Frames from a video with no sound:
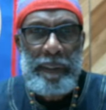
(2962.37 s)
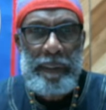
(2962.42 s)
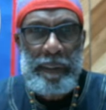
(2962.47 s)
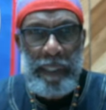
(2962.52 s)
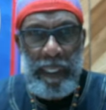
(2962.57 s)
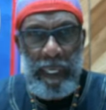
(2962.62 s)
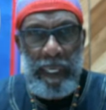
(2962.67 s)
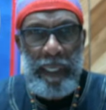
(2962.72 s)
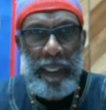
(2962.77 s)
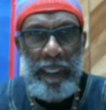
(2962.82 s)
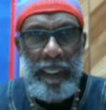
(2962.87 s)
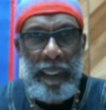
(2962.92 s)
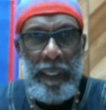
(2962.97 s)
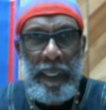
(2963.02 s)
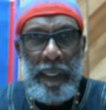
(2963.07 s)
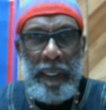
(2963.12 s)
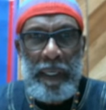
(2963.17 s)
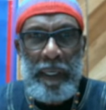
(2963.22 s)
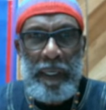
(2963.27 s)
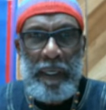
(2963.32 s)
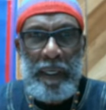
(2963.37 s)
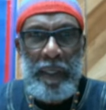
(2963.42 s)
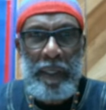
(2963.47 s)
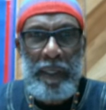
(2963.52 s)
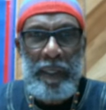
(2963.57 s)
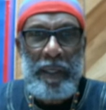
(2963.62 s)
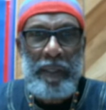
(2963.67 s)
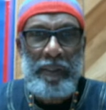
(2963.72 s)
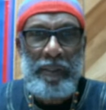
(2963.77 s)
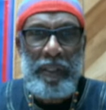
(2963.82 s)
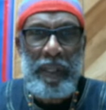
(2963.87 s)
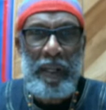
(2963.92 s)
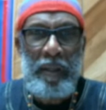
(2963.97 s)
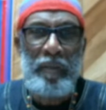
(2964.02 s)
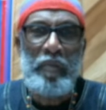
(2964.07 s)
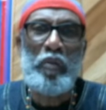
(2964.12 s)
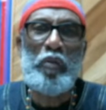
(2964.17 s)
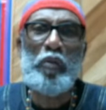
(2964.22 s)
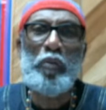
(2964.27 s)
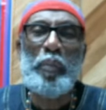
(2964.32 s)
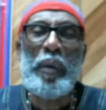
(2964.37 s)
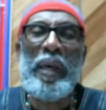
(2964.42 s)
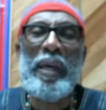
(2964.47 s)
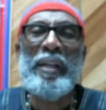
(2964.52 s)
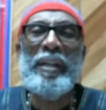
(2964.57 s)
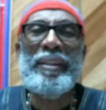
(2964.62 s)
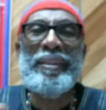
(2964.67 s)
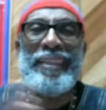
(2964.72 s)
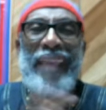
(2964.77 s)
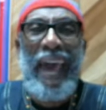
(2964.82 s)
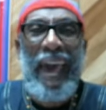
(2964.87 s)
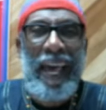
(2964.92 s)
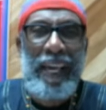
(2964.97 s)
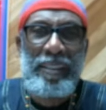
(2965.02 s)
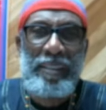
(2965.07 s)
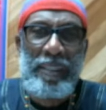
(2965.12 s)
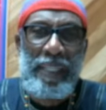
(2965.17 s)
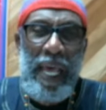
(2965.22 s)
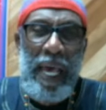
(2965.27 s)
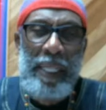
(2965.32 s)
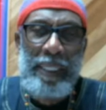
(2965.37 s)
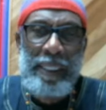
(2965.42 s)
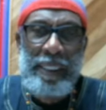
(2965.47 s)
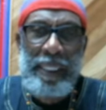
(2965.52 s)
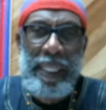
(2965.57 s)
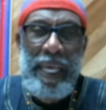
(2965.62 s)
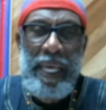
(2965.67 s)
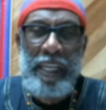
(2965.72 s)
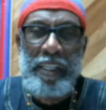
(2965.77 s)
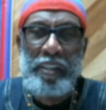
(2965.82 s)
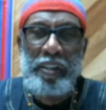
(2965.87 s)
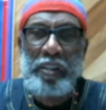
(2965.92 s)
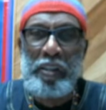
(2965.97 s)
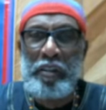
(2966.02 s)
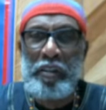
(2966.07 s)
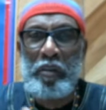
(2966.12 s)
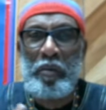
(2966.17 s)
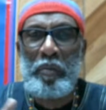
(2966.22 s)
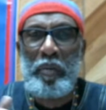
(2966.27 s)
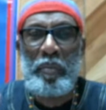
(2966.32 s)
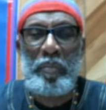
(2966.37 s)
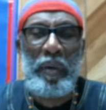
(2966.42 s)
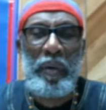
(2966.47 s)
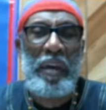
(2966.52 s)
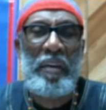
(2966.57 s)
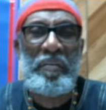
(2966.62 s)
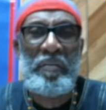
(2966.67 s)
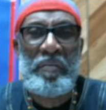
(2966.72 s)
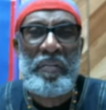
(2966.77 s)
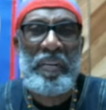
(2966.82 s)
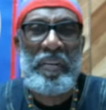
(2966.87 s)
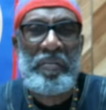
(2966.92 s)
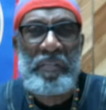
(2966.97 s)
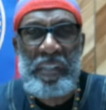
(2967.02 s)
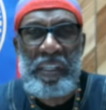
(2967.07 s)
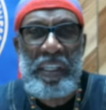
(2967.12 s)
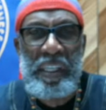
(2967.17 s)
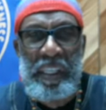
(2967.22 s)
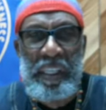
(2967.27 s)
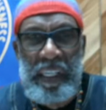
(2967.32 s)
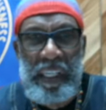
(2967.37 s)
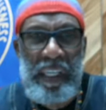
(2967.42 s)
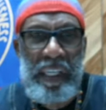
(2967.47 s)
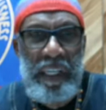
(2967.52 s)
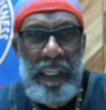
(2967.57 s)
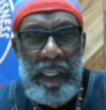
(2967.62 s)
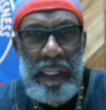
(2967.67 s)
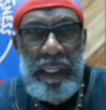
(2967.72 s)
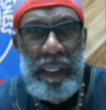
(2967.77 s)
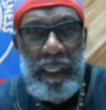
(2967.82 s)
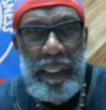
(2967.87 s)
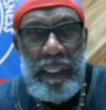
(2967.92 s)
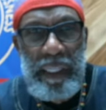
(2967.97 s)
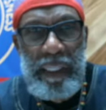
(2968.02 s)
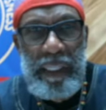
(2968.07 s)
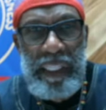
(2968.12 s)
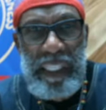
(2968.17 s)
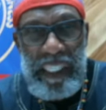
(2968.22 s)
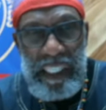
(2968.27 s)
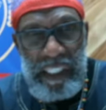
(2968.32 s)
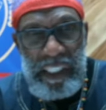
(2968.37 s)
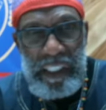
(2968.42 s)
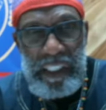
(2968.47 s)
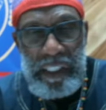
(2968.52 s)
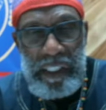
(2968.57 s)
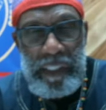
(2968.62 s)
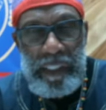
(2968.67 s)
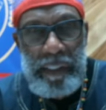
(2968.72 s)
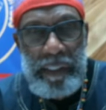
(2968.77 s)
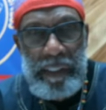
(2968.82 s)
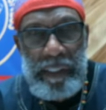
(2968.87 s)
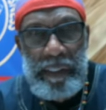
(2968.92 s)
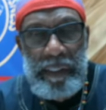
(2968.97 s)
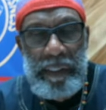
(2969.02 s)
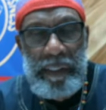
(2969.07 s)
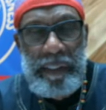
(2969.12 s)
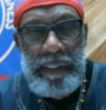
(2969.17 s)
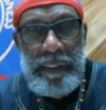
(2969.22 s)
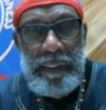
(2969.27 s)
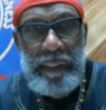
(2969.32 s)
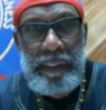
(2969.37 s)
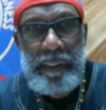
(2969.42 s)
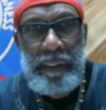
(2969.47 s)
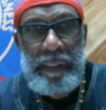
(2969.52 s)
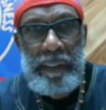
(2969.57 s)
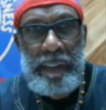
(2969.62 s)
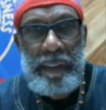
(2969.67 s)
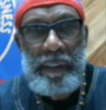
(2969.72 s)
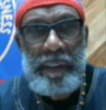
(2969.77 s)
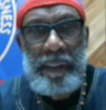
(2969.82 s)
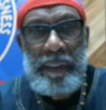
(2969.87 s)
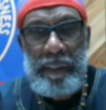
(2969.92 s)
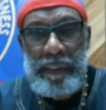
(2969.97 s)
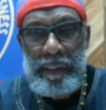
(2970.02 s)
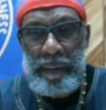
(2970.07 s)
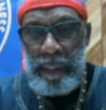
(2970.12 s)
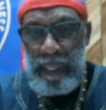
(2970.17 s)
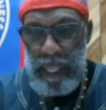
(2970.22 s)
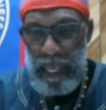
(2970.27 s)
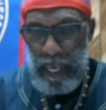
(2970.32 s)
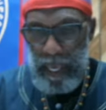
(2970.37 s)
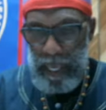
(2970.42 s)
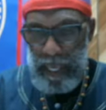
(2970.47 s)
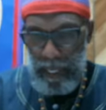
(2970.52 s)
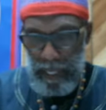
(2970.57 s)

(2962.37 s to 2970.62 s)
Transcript: Okay? You understand? If you was paying $1,000 last year, you'll be paying $1,500 this year. Now,